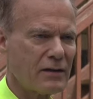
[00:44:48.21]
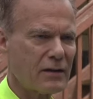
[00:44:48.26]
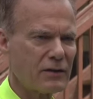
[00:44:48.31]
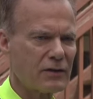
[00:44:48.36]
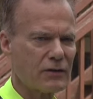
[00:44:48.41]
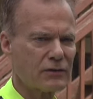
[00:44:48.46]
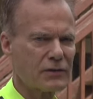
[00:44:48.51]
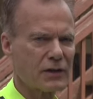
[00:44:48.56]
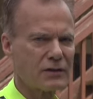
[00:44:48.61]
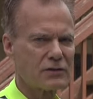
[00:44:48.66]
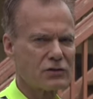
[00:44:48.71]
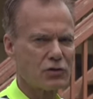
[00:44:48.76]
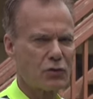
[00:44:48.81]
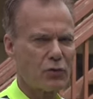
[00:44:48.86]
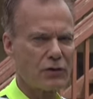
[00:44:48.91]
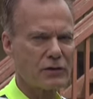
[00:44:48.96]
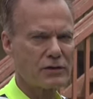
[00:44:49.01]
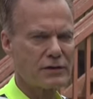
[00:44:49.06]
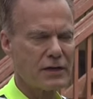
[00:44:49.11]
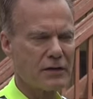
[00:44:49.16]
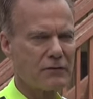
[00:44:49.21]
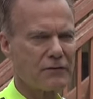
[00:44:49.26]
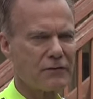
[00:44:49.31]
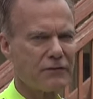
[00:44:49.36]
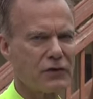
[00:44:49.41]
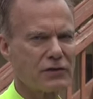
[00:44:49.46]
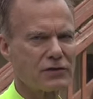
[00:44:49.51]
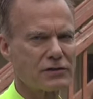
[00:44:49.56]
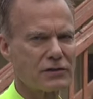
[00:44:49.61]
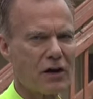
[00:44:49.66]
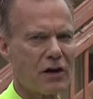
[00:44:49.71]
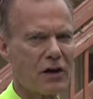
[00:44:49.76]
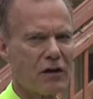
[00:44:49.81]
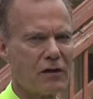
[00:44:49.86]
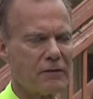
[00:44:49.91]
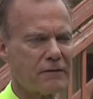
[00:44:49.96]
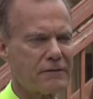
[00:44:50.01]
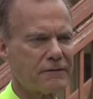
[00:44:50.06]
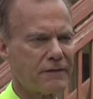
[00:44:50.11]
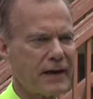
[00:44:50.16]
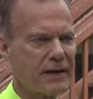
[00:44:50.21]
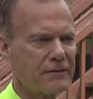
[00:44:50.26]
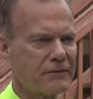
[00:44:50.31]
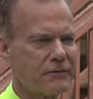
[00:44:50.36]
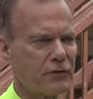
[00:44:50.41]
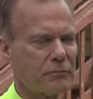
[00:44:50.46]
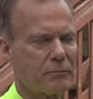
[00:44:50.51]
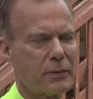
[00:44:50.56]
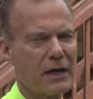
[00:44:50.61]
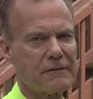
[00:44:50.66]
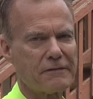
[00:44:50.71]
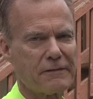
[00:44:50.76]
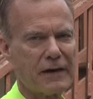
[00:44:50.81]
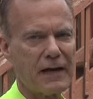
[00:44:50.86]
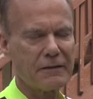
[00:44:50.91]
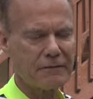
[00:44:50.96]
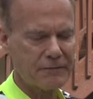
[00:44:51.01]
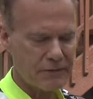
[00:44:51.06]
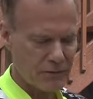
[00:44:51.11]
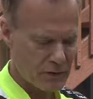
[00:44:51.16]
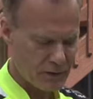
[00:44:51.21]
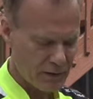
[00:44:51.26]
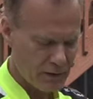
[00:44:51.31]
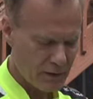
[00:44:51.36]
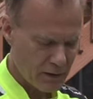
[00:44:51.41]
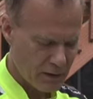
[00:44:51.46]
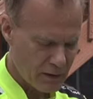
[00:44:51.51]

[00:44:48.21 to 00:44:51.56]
There's a 10-foot tall, 5-foot by 5-foot